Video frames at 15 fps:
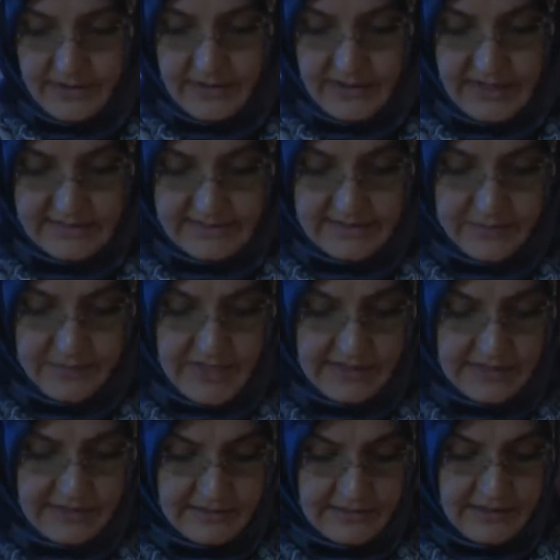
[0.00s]
He's an
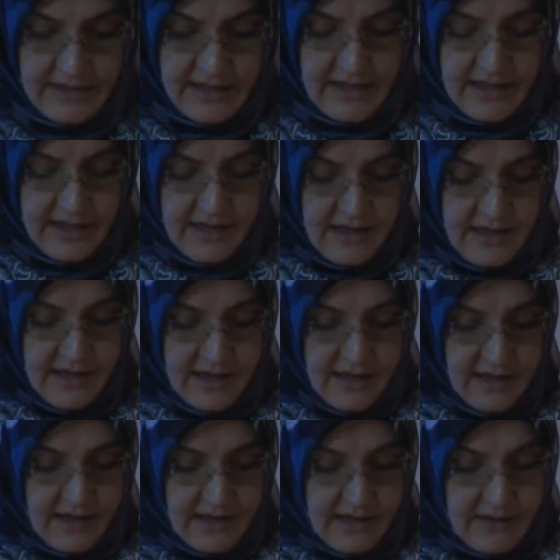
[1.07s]
American.
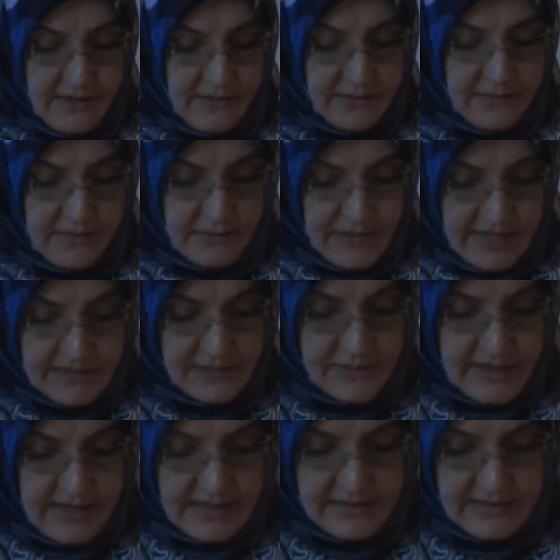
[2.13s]

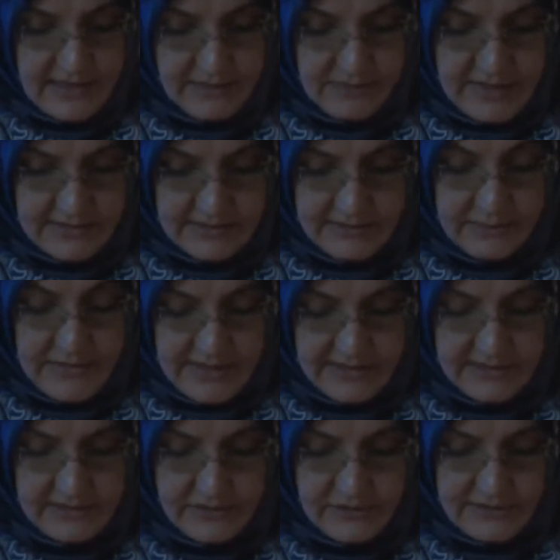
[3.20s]
Mahatma Gandhi and
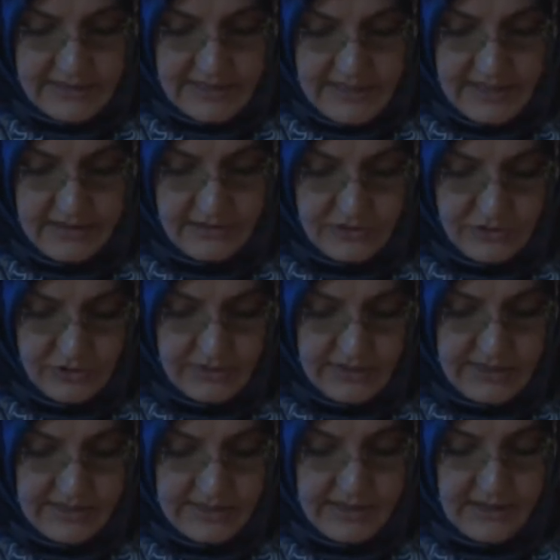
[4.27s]
Martin Luther King
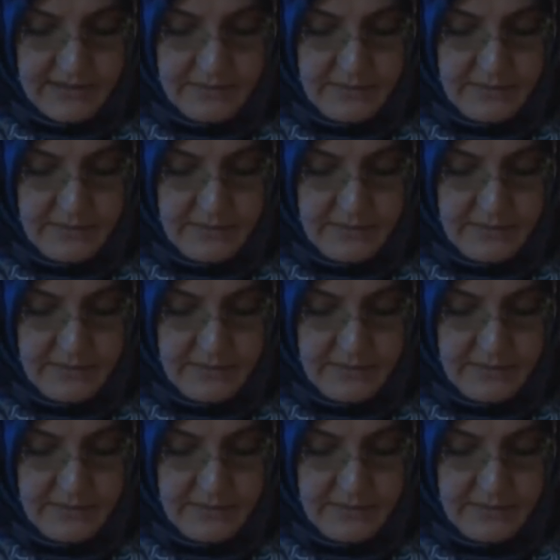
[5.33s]
Jr.